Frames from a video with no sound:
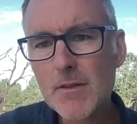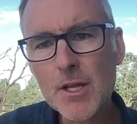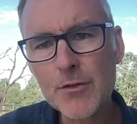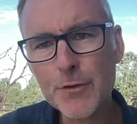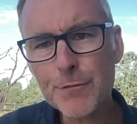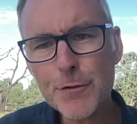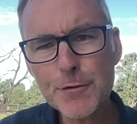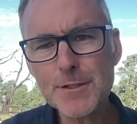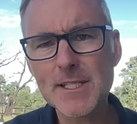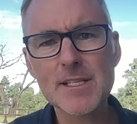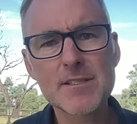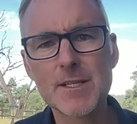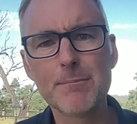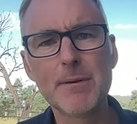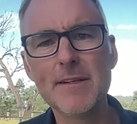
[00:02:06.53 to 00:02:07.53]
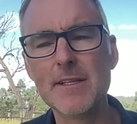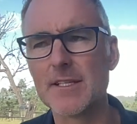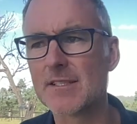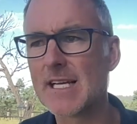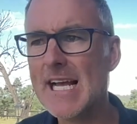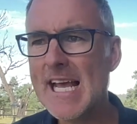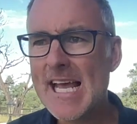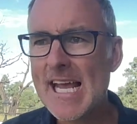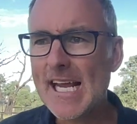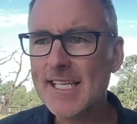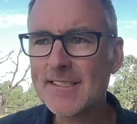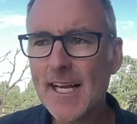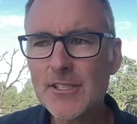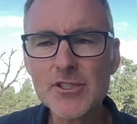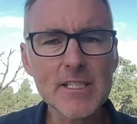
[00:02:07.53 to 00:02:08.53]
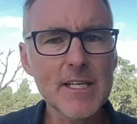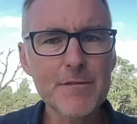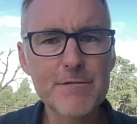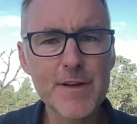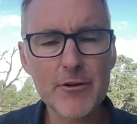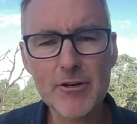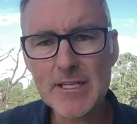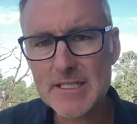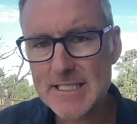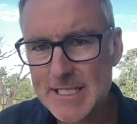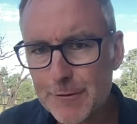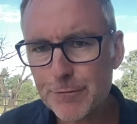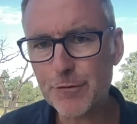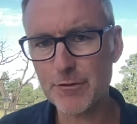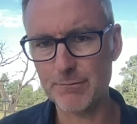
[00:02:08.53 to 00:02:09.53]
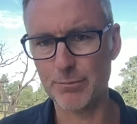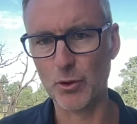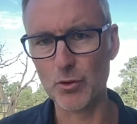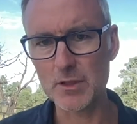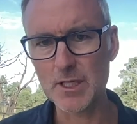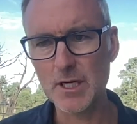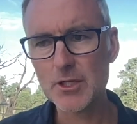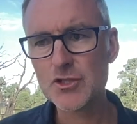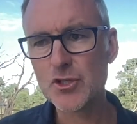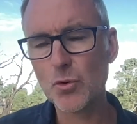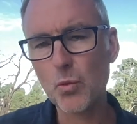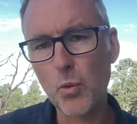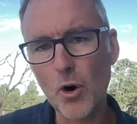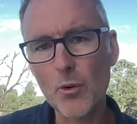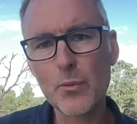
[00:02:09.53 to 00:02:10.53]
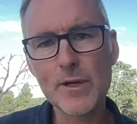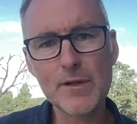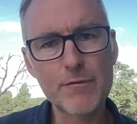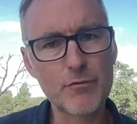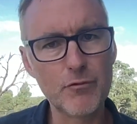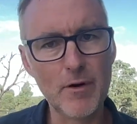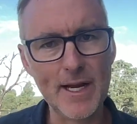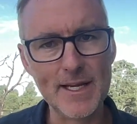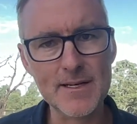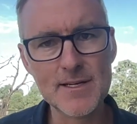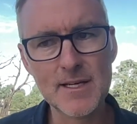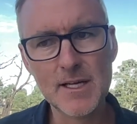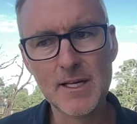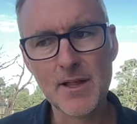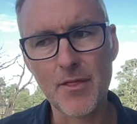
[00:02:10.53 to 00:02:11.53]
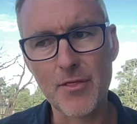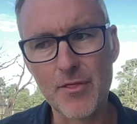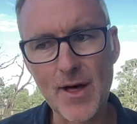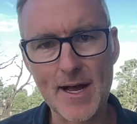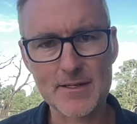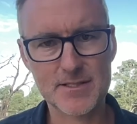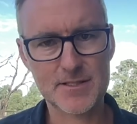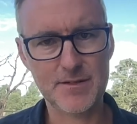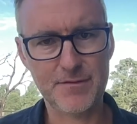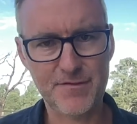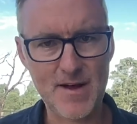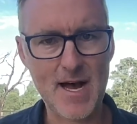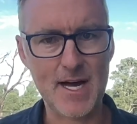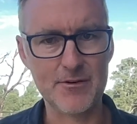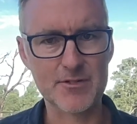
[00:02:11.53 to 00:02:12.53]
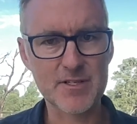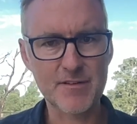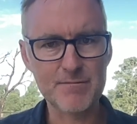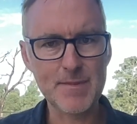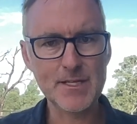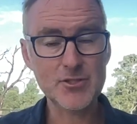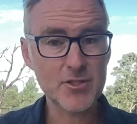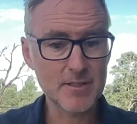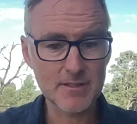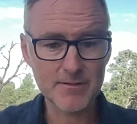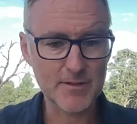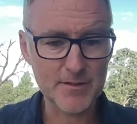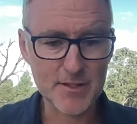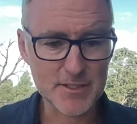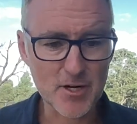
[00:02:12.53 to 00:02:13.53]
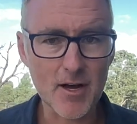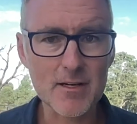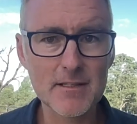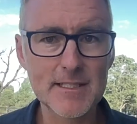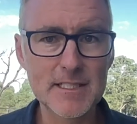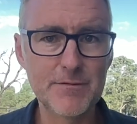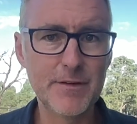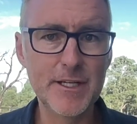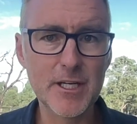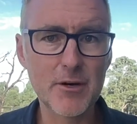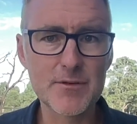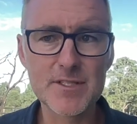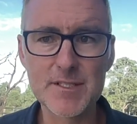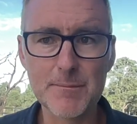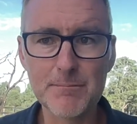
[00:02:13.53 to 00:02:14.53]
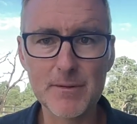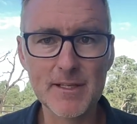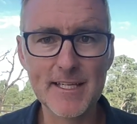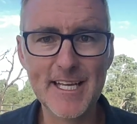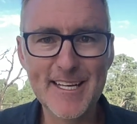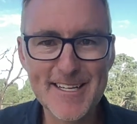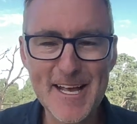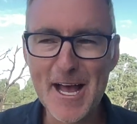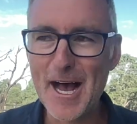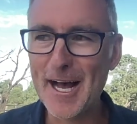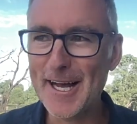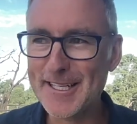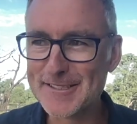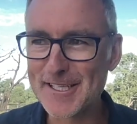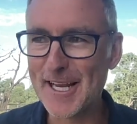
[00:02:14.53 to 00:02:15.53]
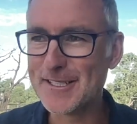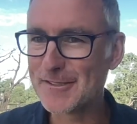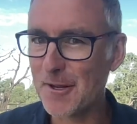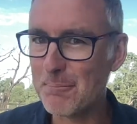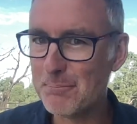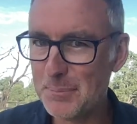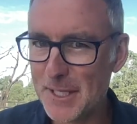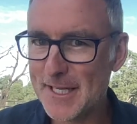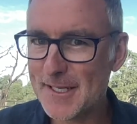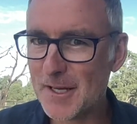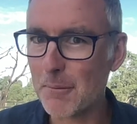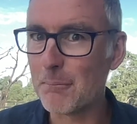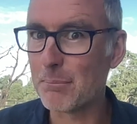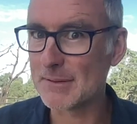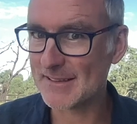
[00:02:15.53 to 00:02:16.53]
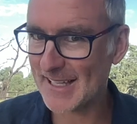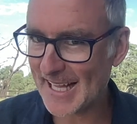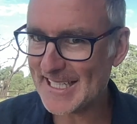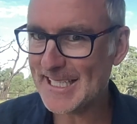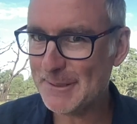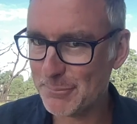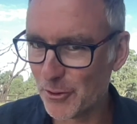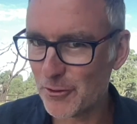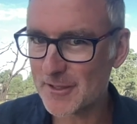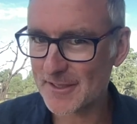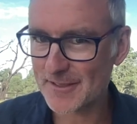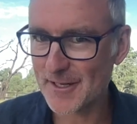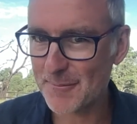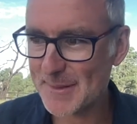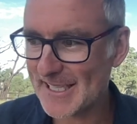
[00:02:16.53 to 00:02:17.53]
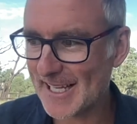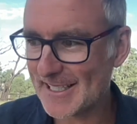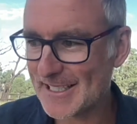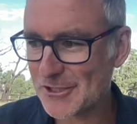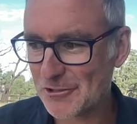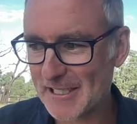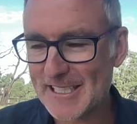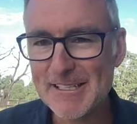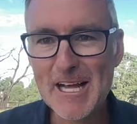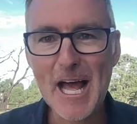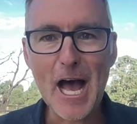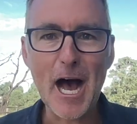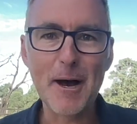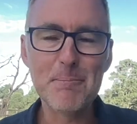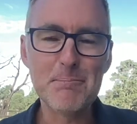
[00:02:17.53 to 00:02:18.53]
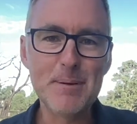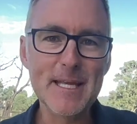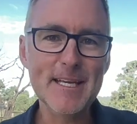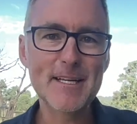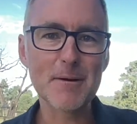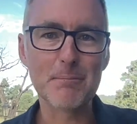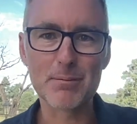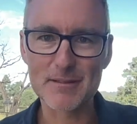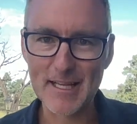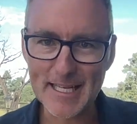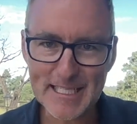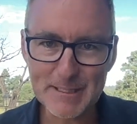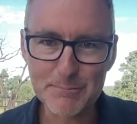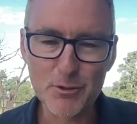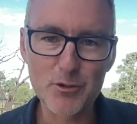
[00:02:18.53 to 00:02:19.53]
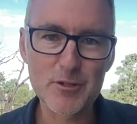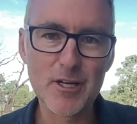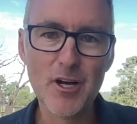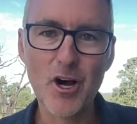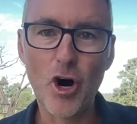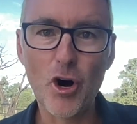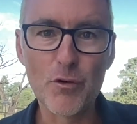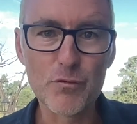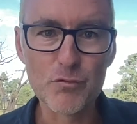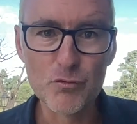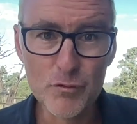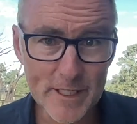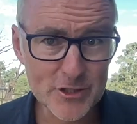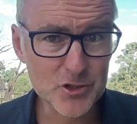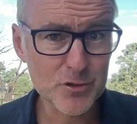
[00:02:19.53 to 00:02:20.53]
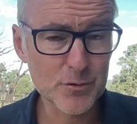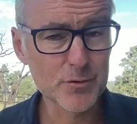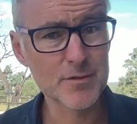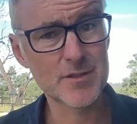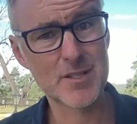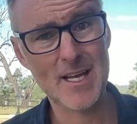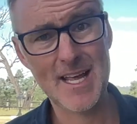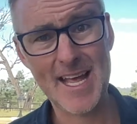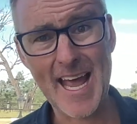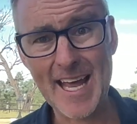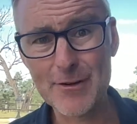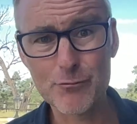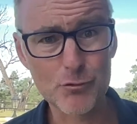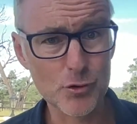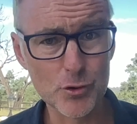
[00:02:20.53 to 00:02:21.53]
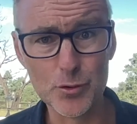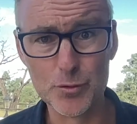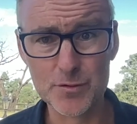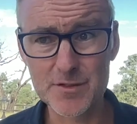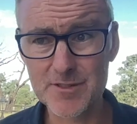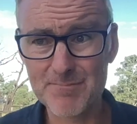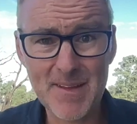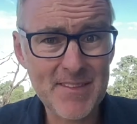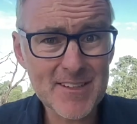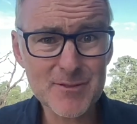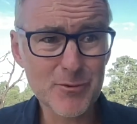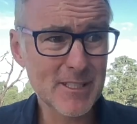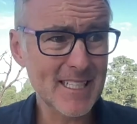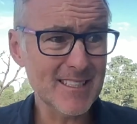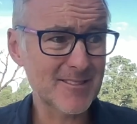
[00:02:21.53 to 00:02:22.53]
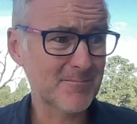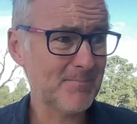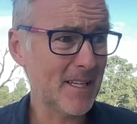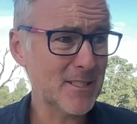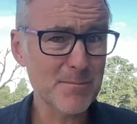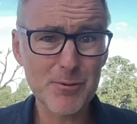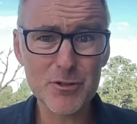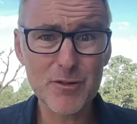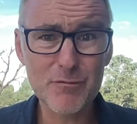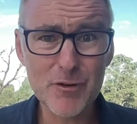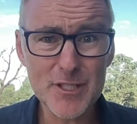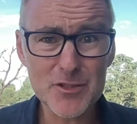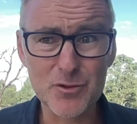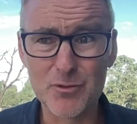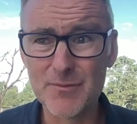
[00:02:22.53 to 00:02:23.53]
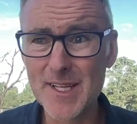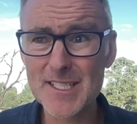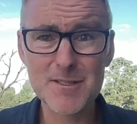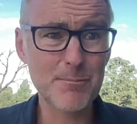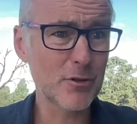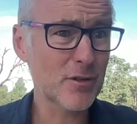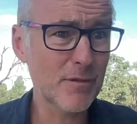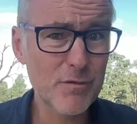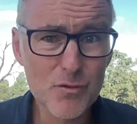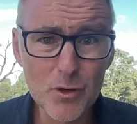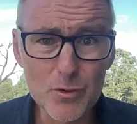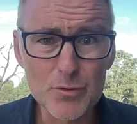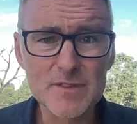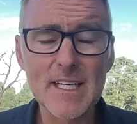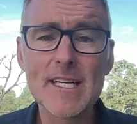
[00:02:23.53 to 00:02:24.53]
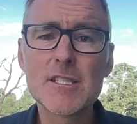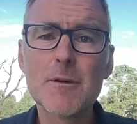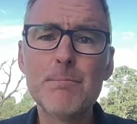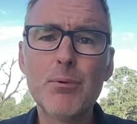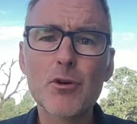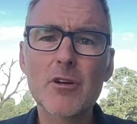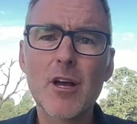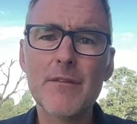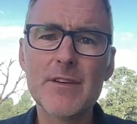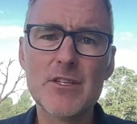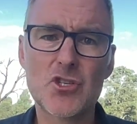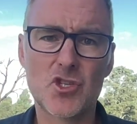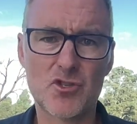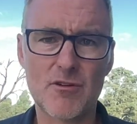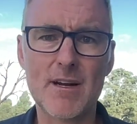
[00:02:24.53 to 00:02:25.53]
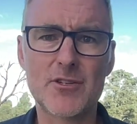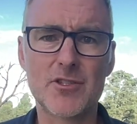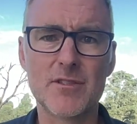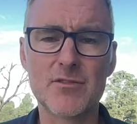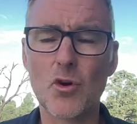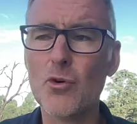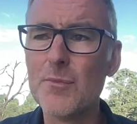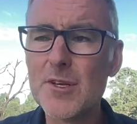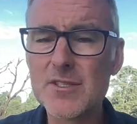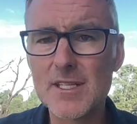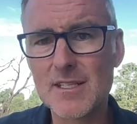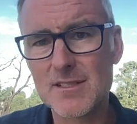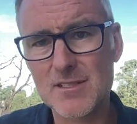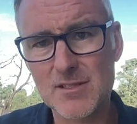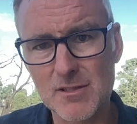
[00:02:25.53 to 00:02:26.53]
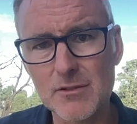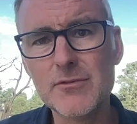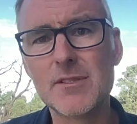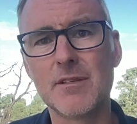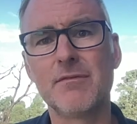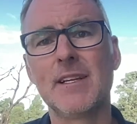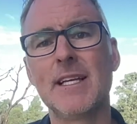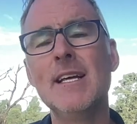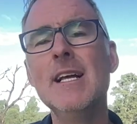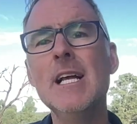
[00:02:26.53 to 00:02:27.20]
The first thing is simply this. It's actually a very different book to what we have read thus far. As I've mentioned, and the title of this video is simply, it's a big bloody book, and I mean that literally, a big bloody book of rituals and rules. And that's what it is. It's a book of ritual. It's a book of rules. It's a book of instructions almost exclusively.